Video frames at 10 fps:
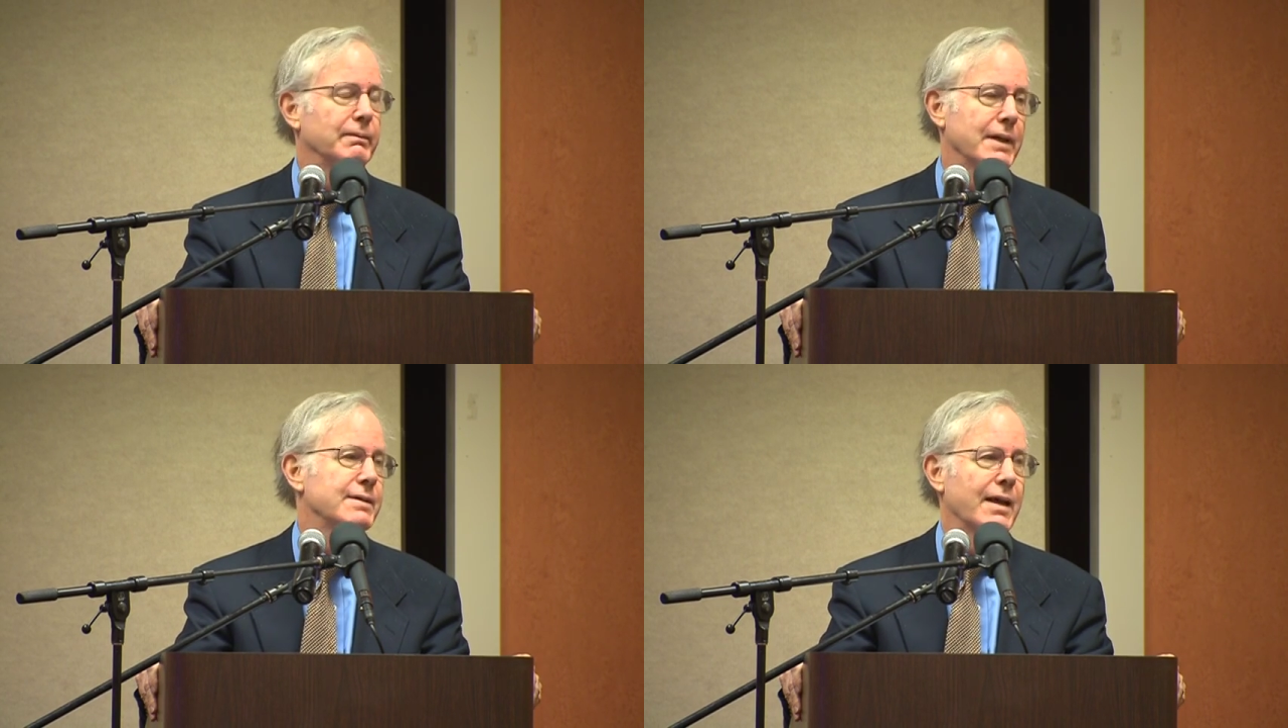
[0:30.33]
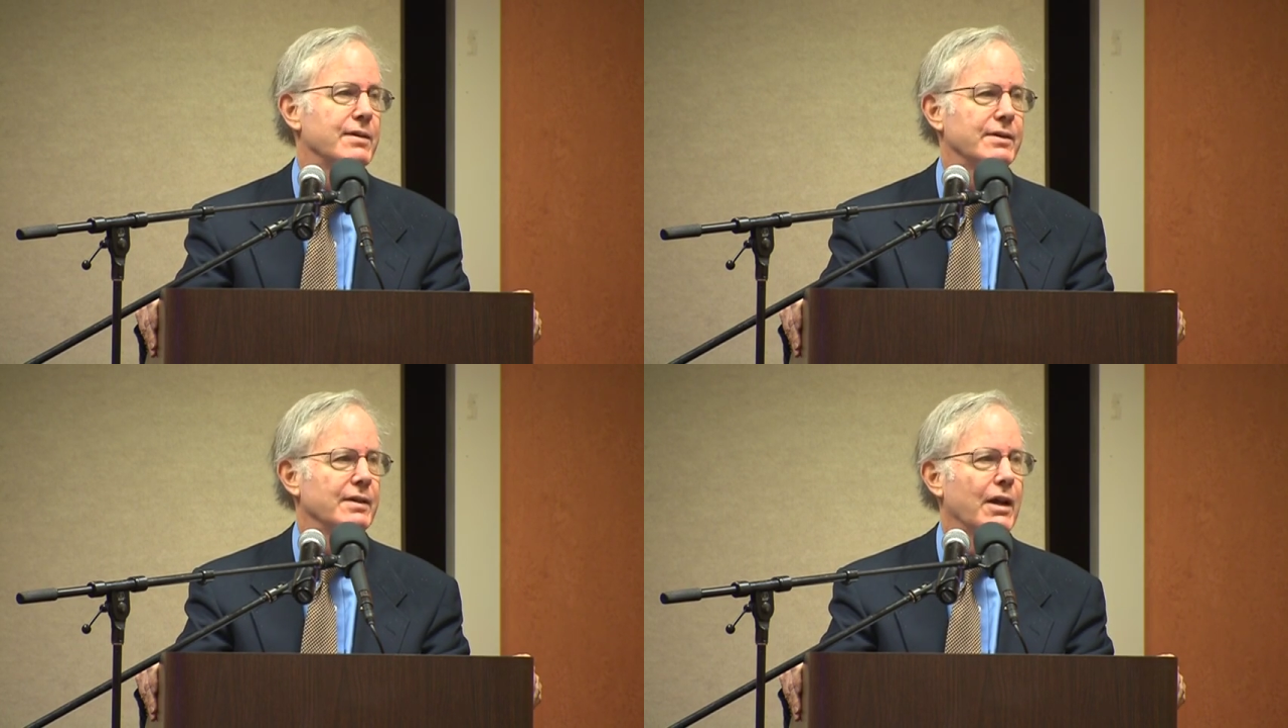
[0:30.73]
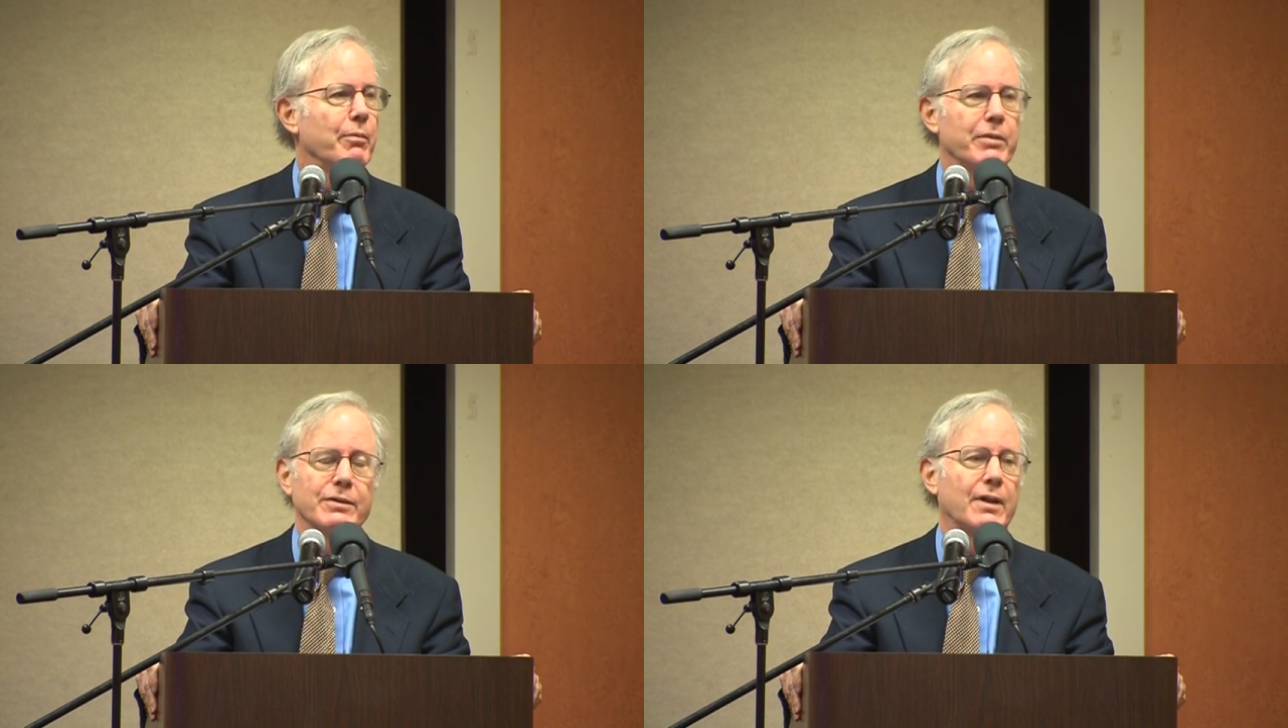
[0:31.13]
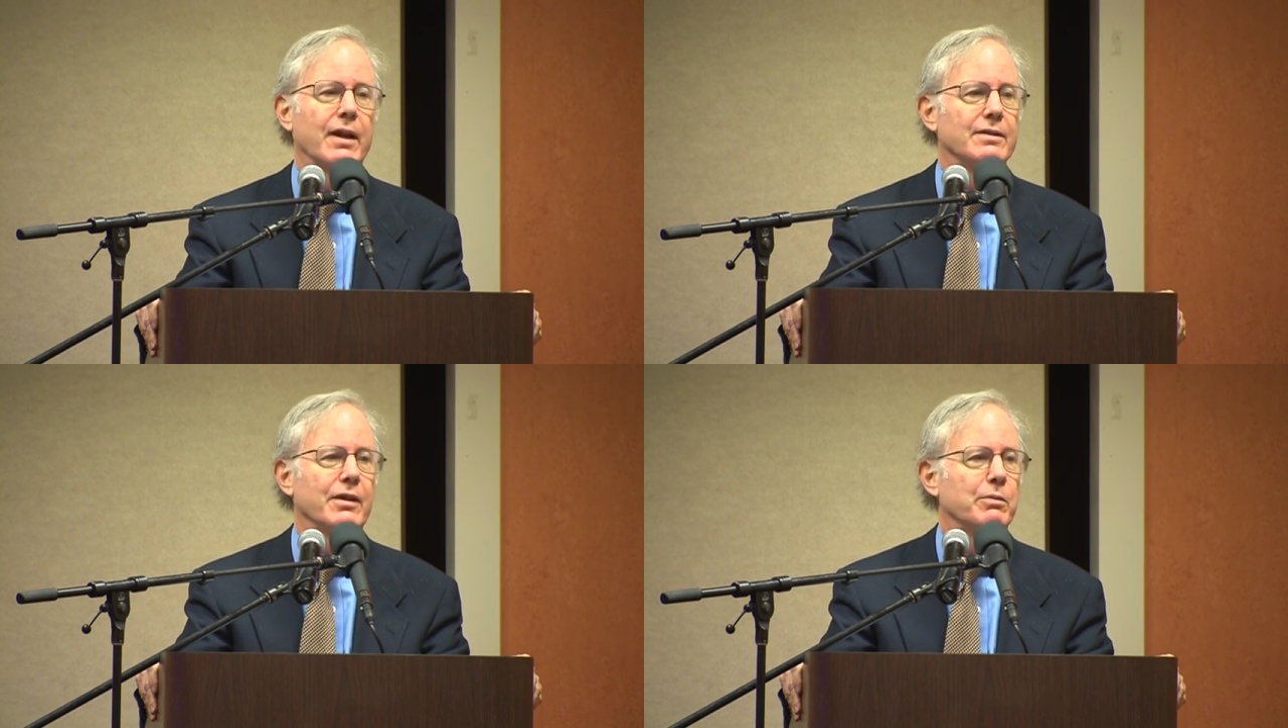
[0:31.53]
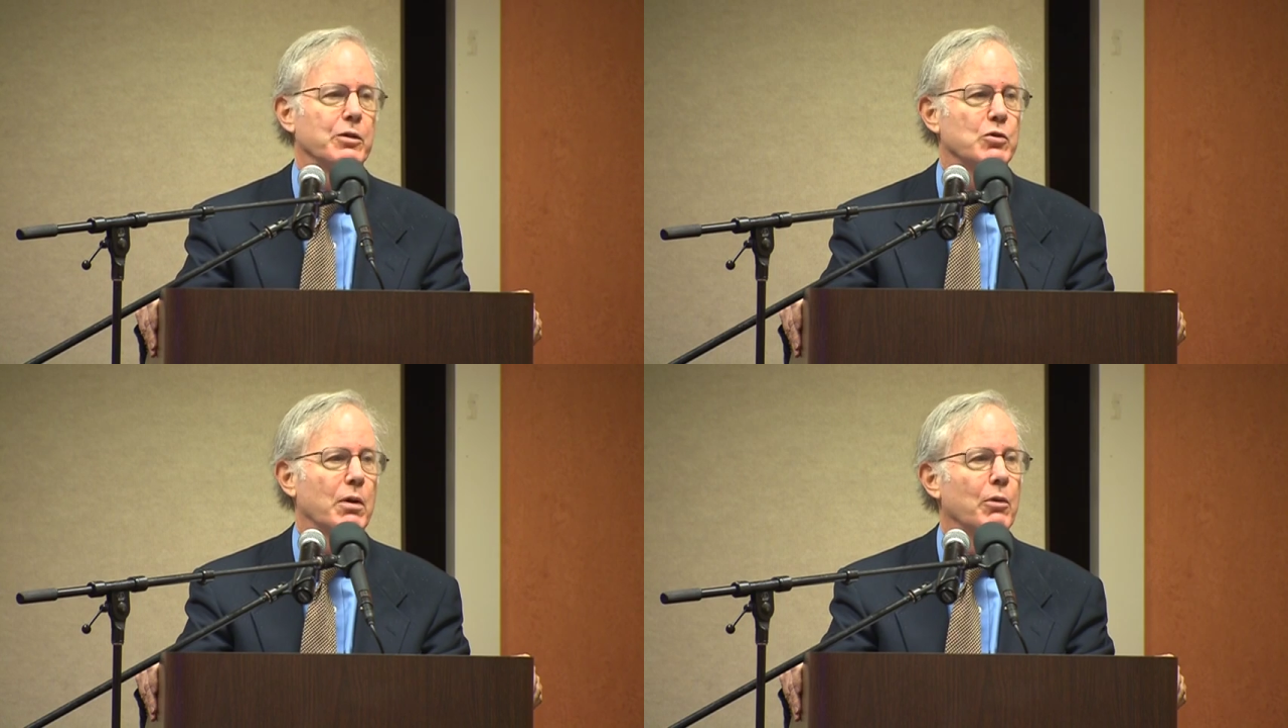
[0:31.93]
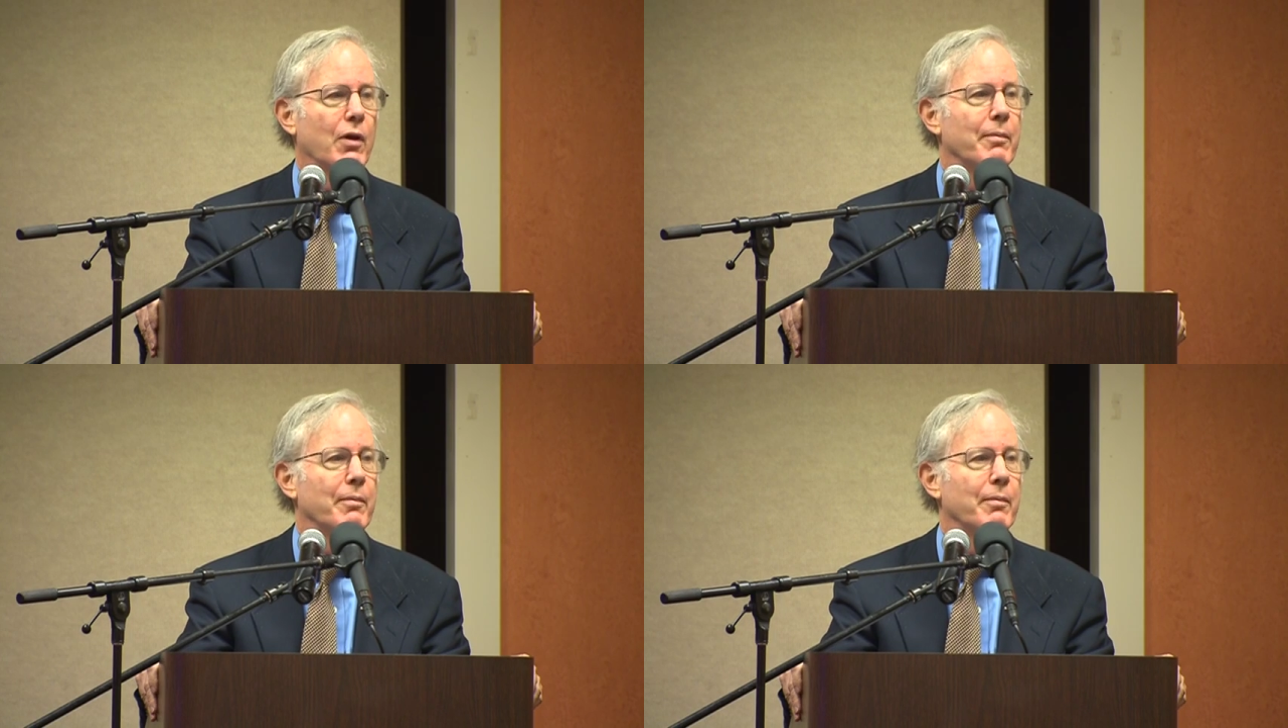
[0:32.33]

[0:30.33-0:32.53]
he sizes it up. This guy has nothing but trouble.